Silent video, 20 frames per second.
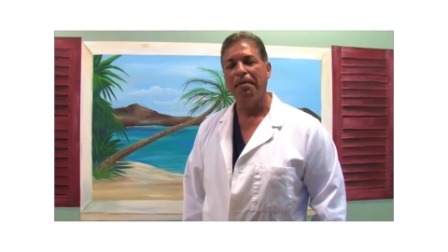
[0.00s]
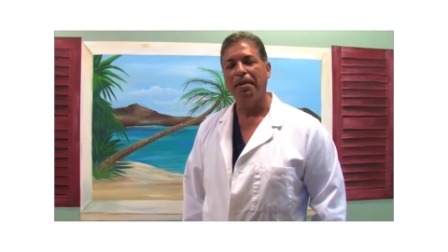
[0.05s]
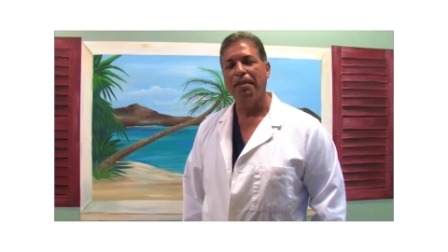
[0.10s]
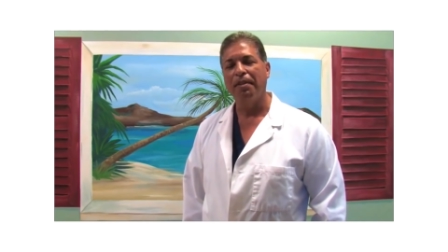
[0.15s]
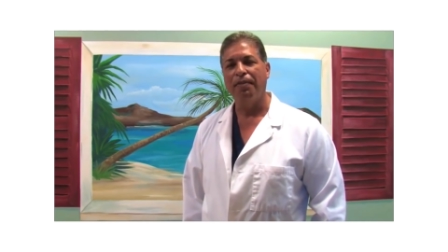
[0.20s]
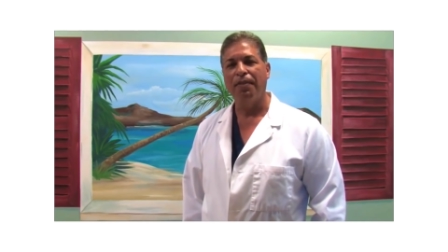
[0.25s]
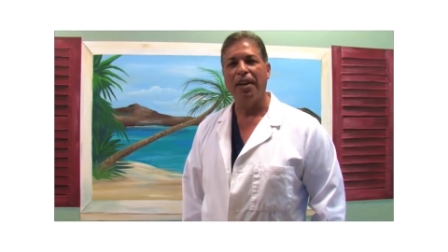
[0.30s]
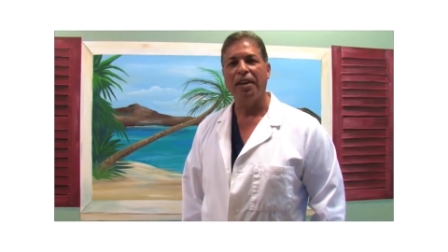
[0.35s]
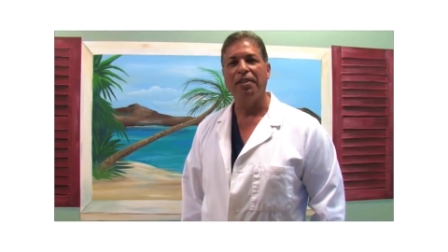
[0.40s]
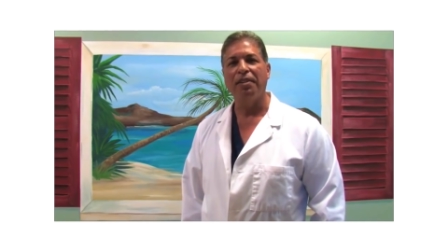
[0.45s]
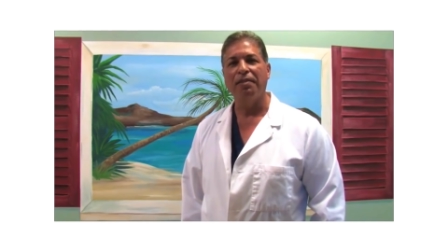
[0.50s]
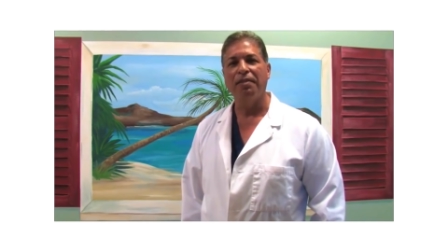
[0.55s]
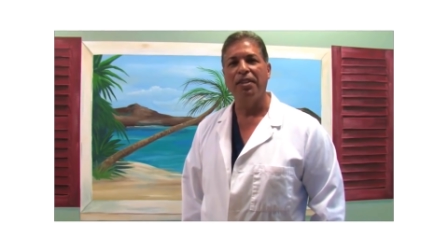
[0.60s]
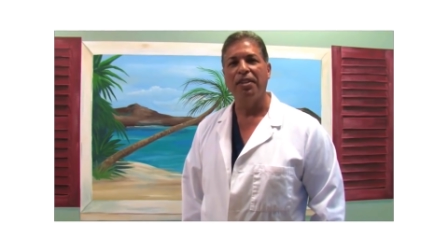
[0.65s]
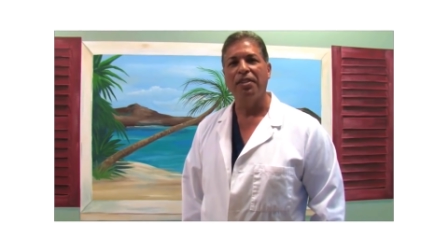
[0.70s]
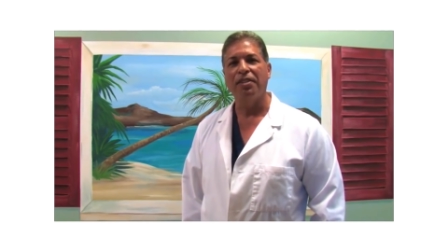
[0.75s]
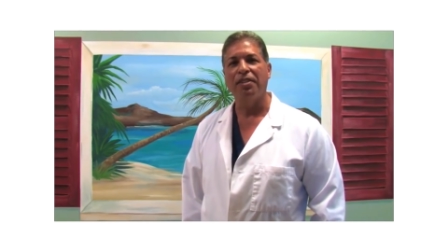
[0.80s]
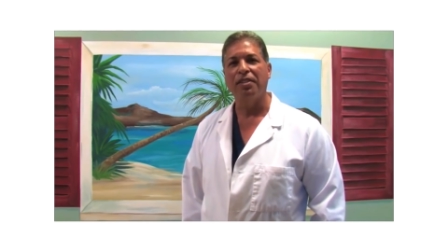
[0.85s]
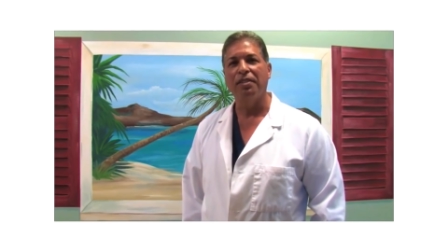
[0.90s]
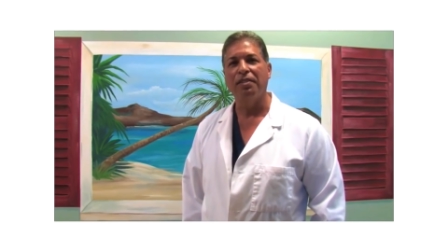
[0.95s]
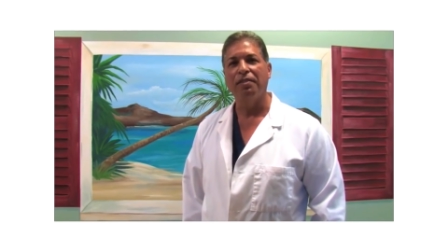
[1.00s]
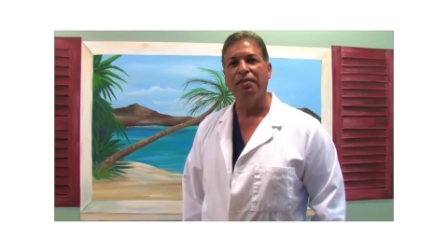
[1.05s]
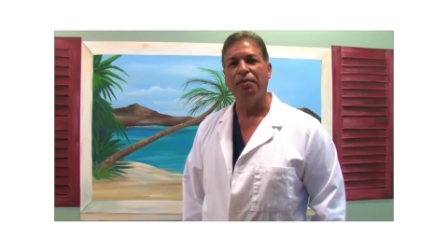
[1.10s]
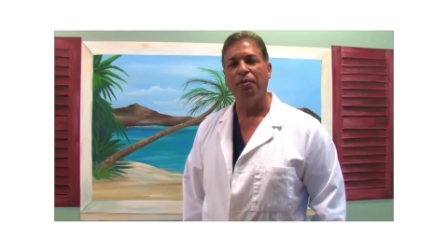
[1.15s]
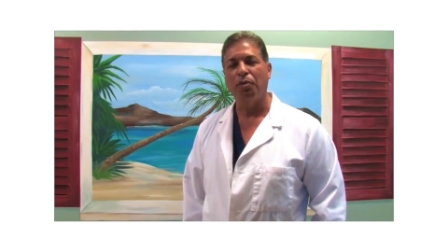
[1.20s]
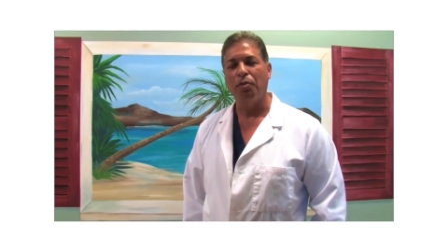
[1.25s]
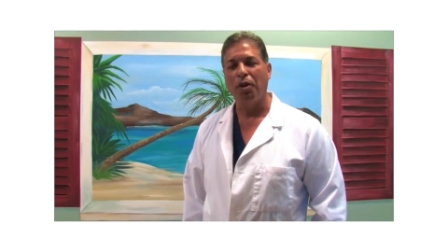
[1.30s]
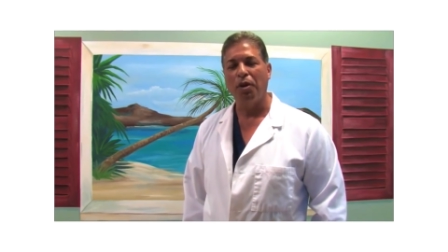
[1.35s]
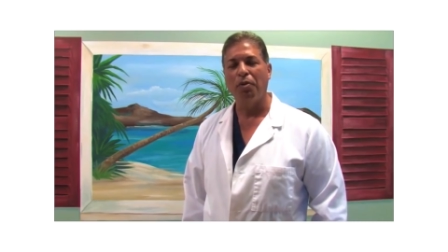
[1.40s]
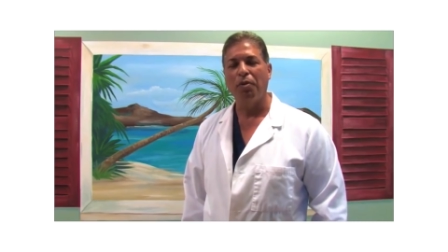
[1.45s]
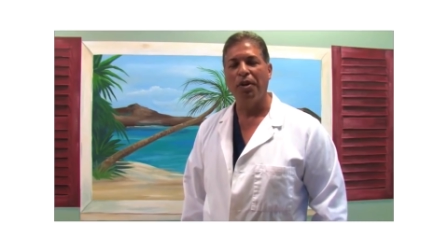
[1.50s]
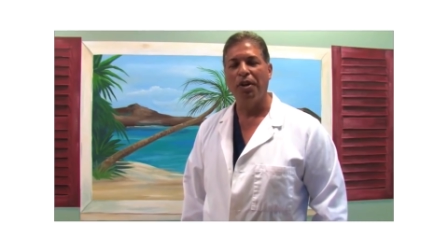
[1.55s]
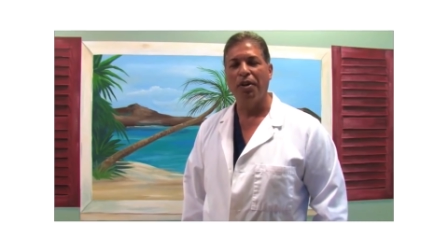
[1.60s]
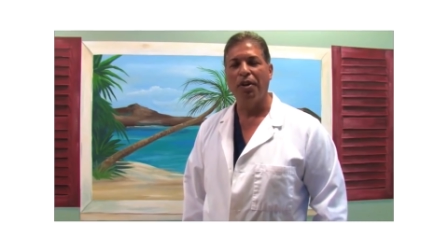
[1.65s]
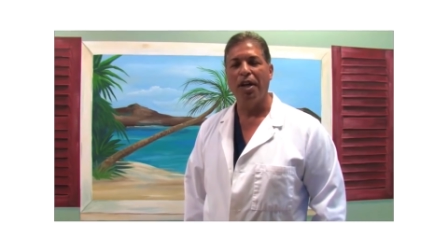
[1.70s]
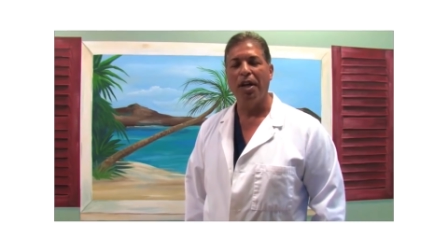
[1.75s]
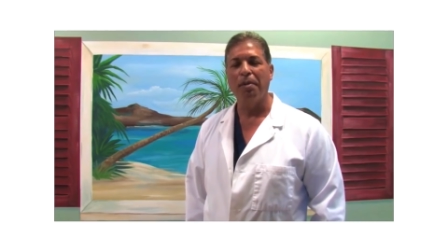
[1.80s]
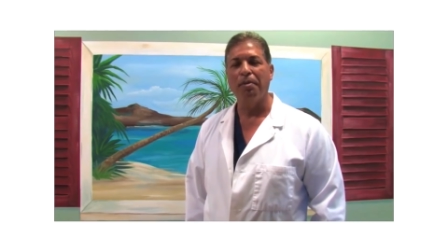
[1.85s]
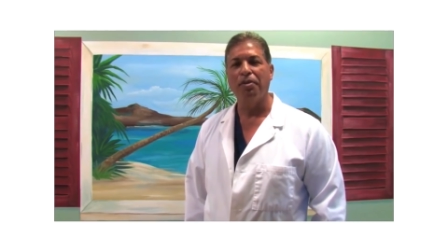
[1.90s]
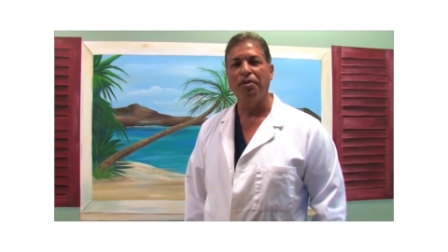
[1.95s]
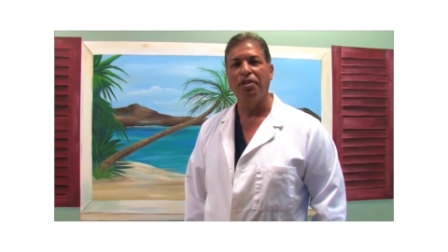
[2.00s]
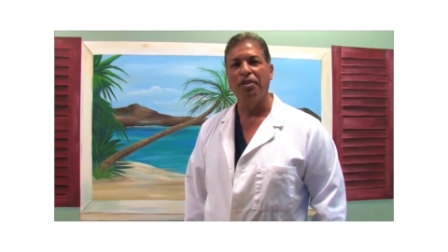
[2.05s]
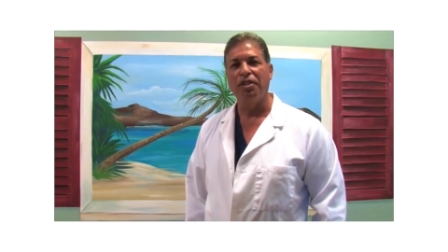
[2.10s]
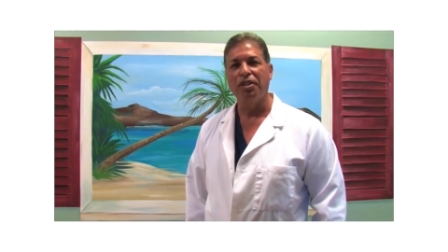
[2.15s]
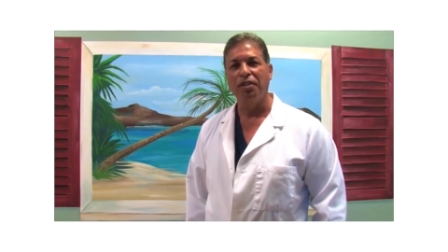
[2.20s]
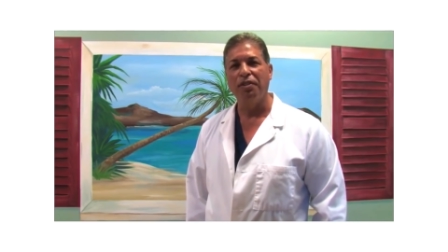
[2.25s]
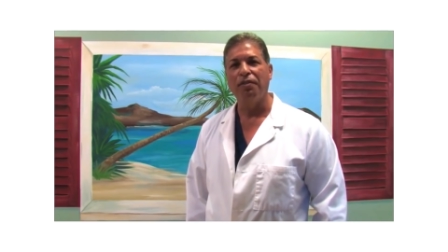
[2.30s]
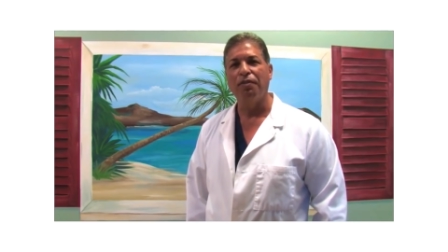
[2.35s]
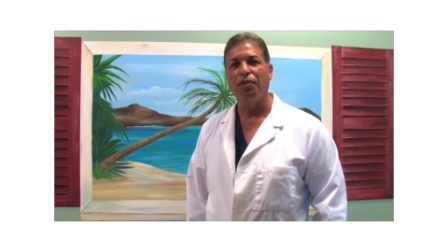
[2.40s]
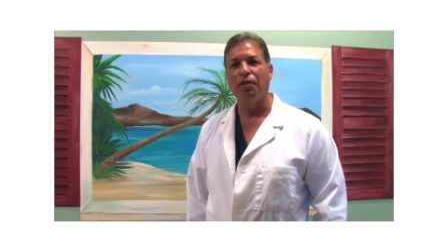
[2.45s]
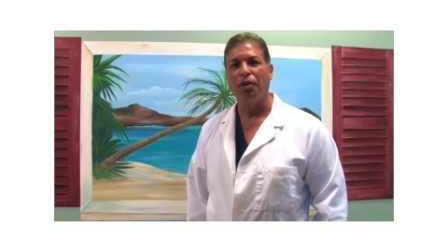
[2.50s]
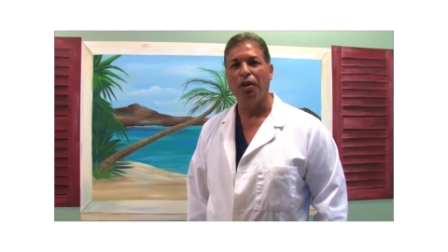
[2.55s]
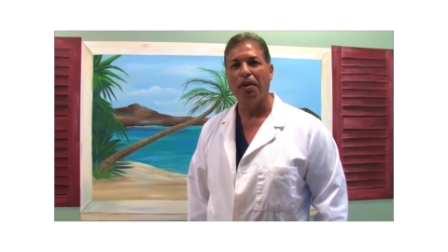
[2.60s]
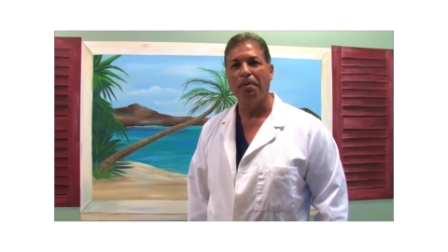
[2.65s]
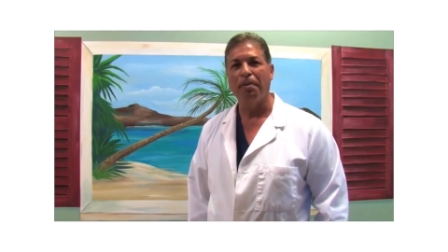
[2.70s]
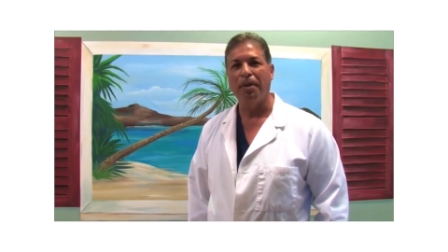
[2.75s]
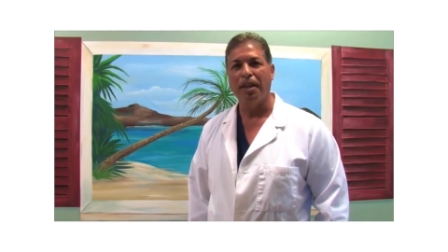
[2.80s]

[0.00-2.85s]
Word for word: effectiveness of what we are able to do for our